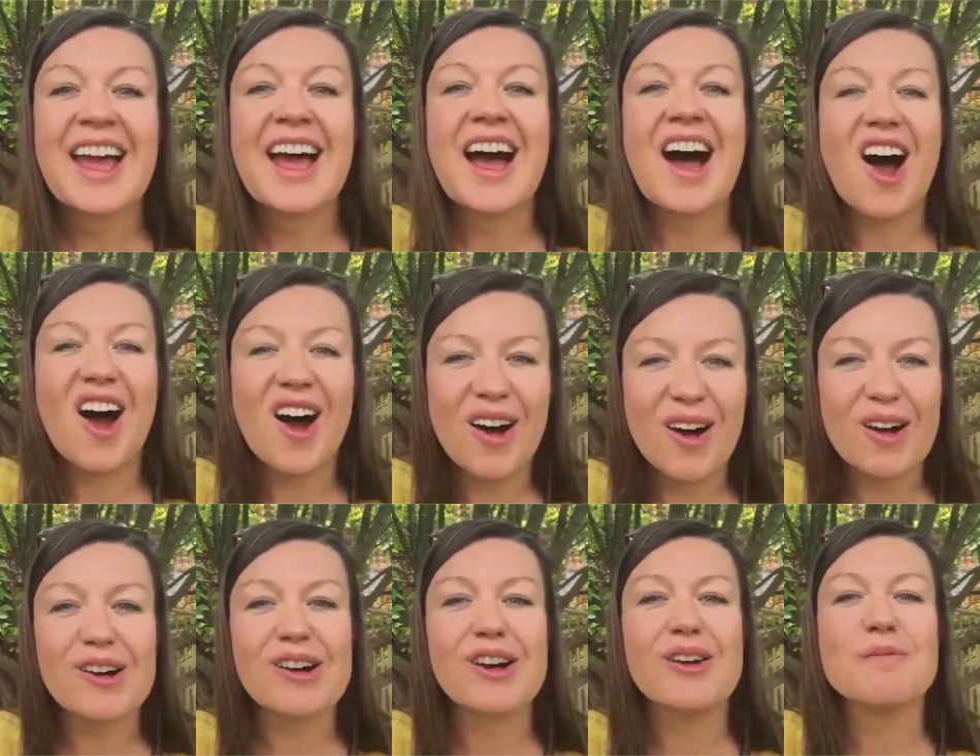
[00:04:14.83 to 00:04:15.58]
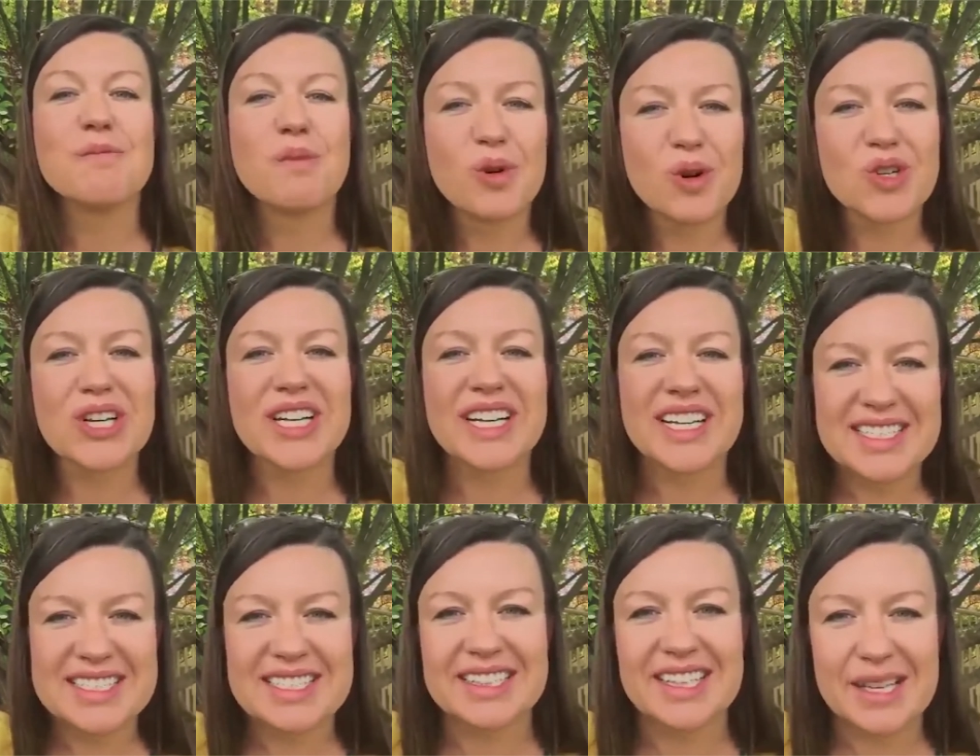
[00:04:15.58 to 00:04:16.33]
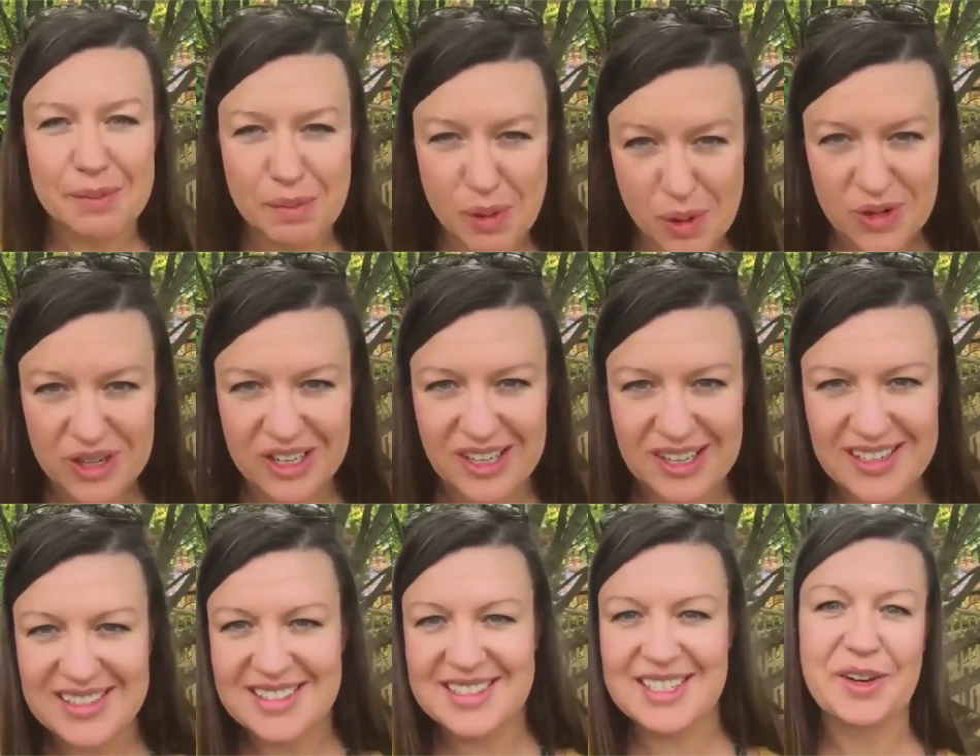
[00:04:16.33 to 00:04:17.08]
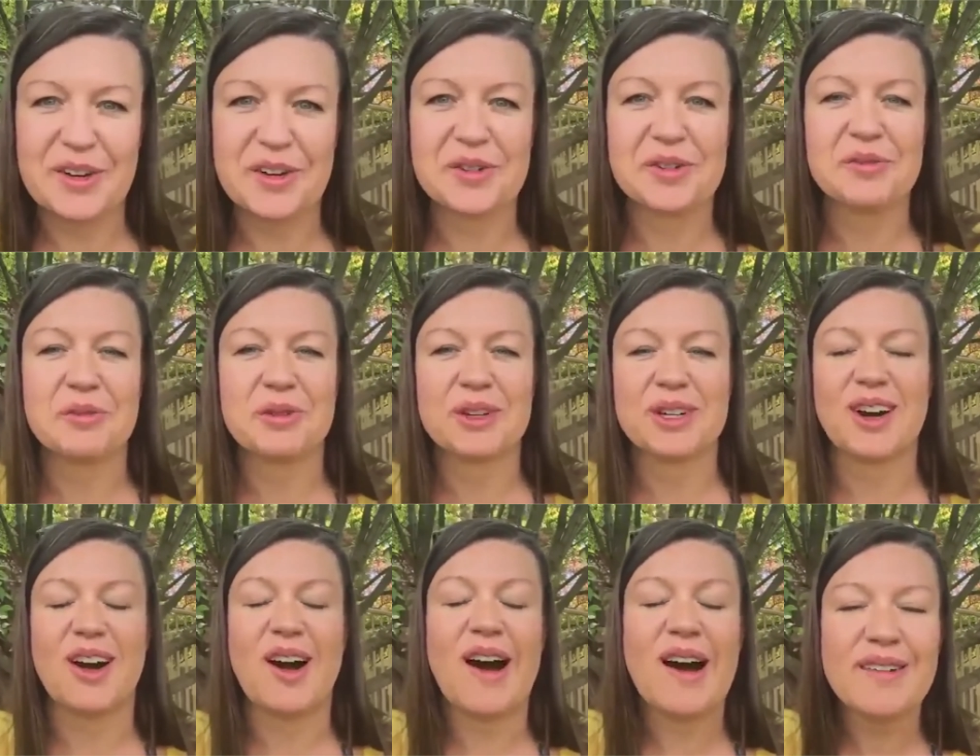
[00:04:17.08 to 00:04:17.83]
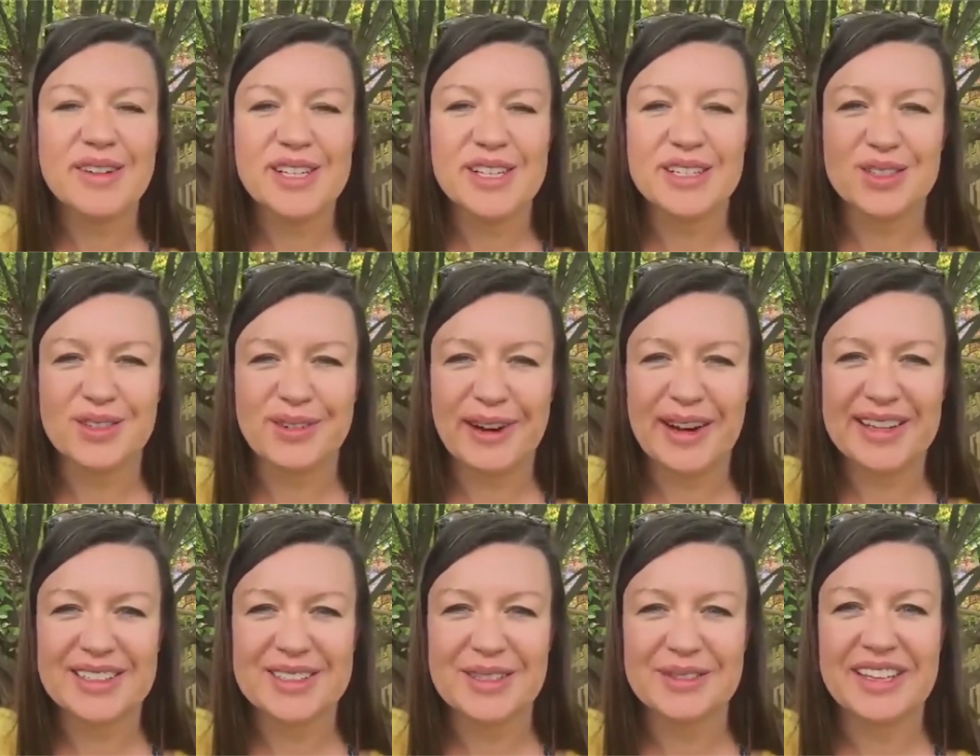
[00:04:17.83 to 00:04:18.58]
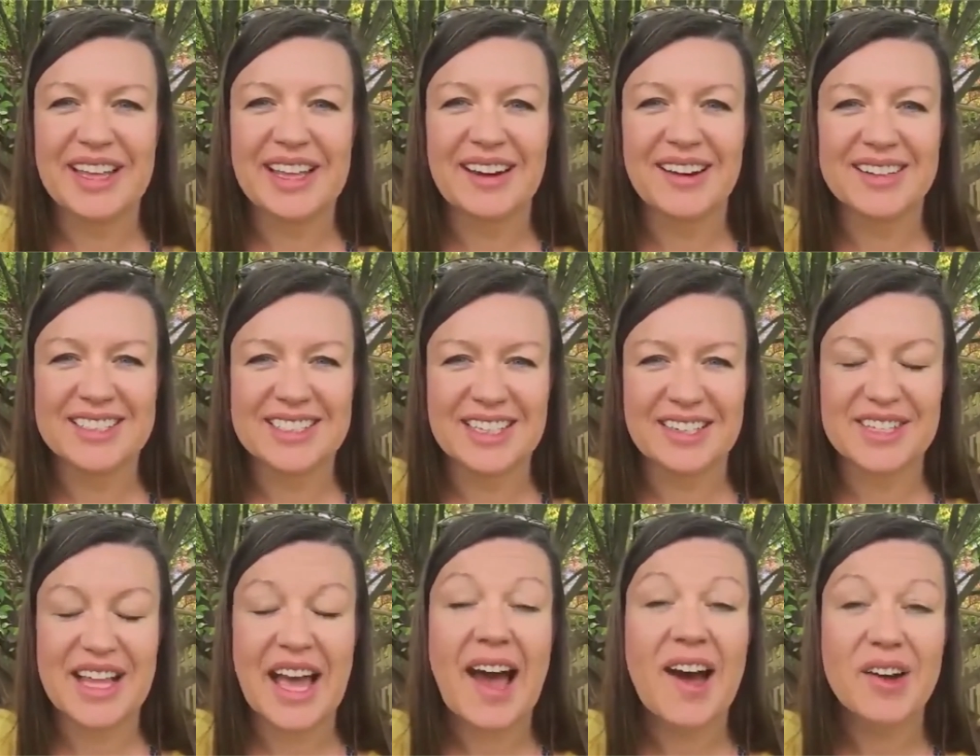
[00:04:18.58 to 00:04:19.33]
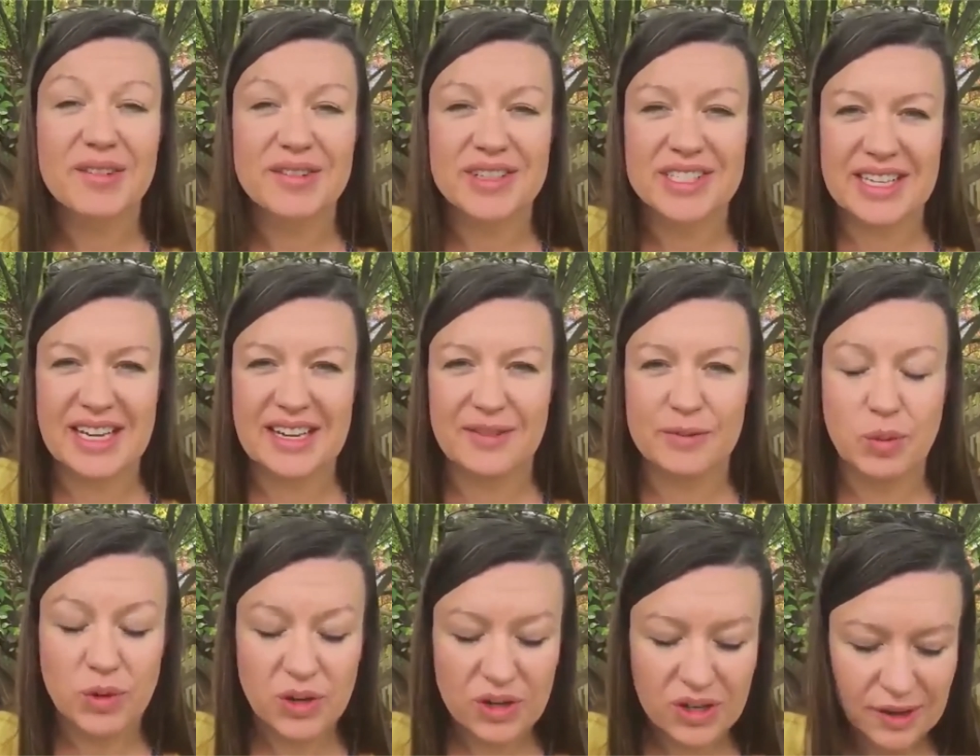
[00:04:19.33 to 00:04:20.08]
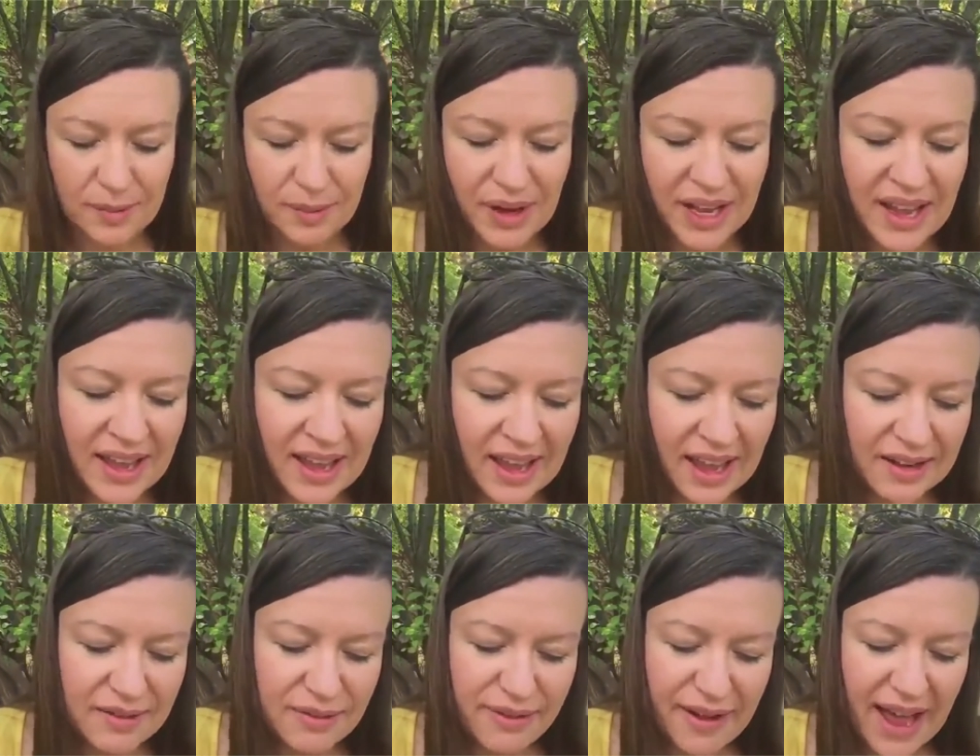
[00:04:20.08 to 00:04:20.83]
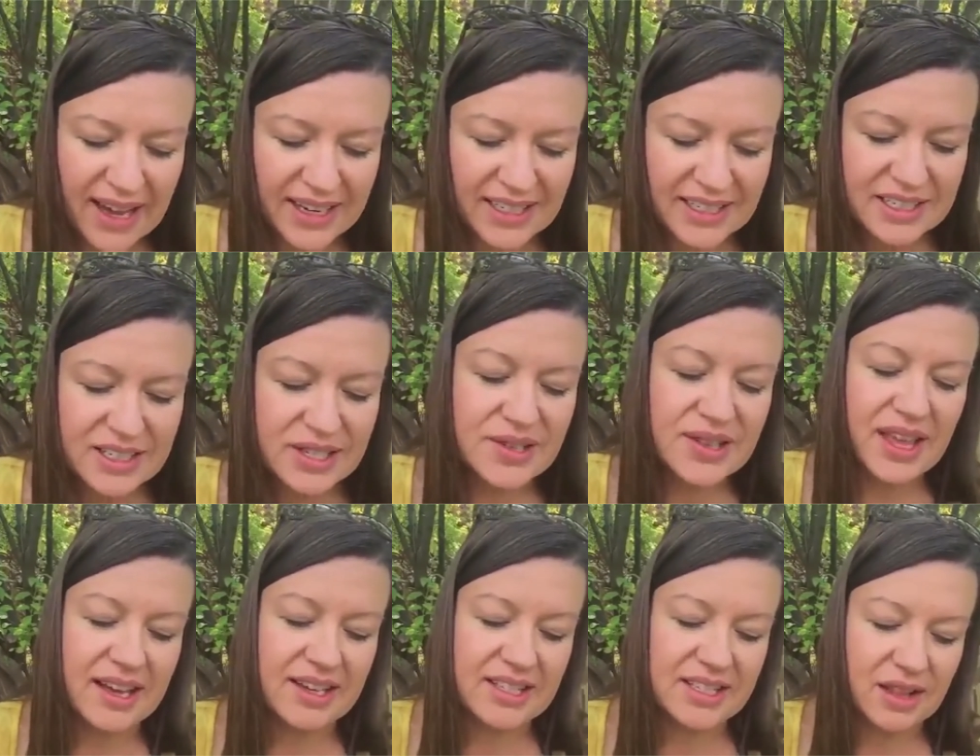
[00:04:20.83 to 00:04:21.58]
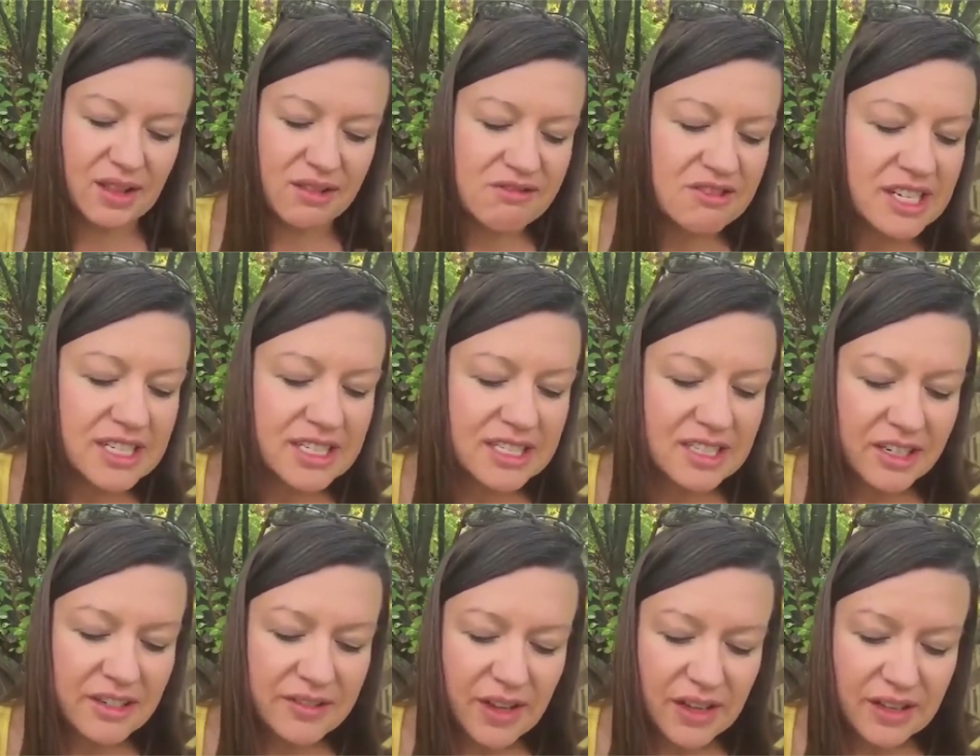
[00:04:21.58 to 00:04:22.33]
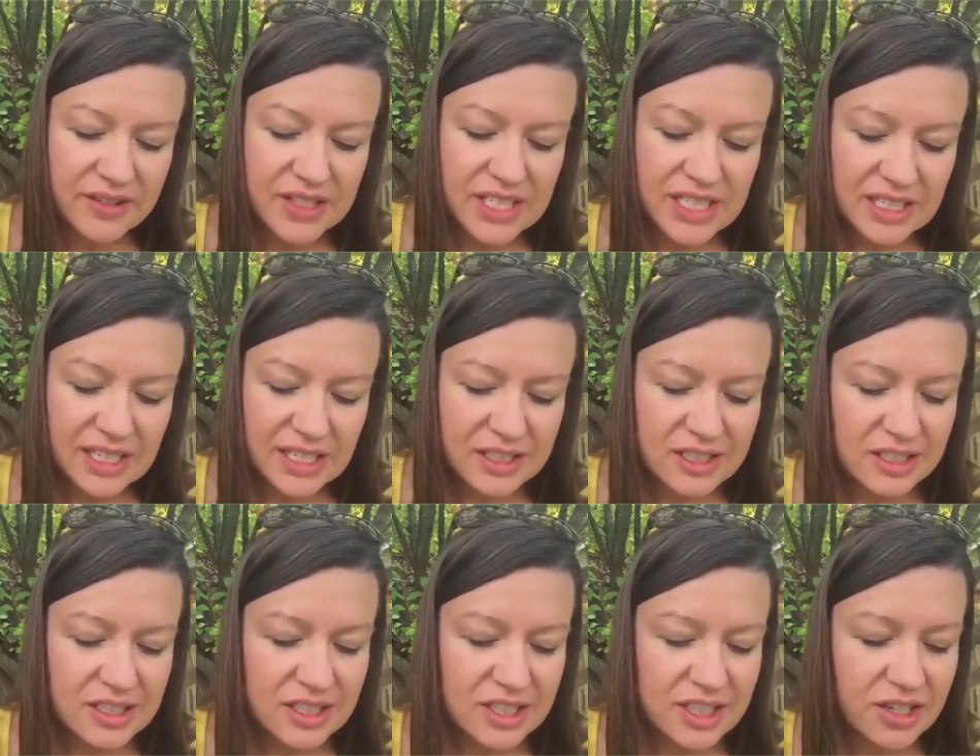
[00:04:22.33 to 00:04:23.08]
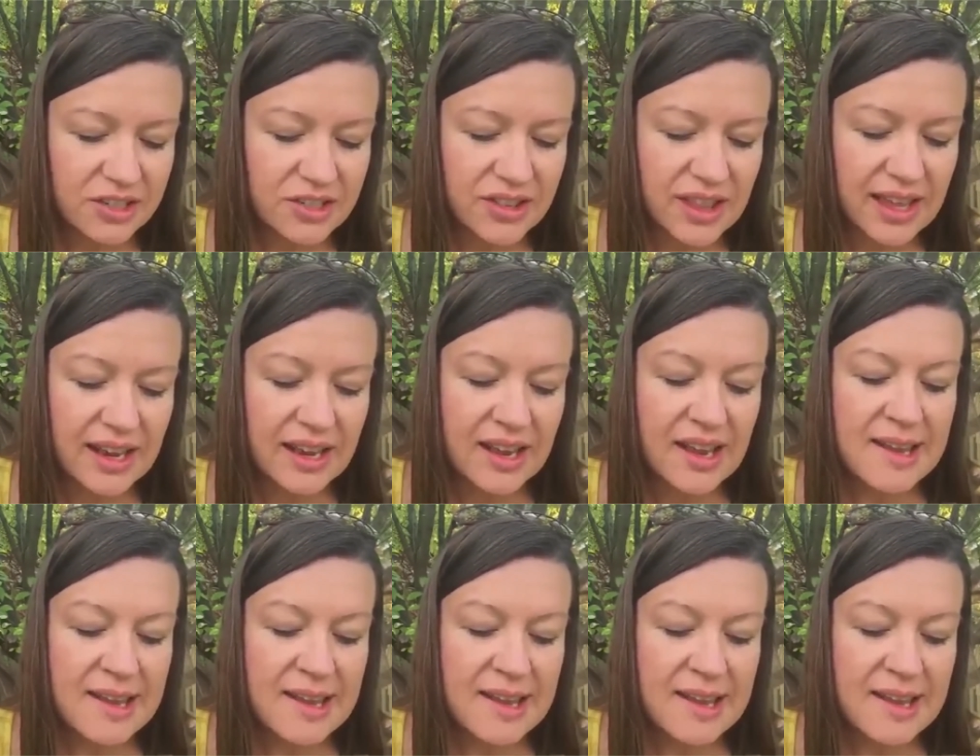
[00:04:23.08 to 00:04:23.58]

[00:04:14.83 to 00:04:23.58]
are more easily bored. So we're often trying to get ourselves out of a state of boredom. In fact, a two thousand three survey of teenagers showed that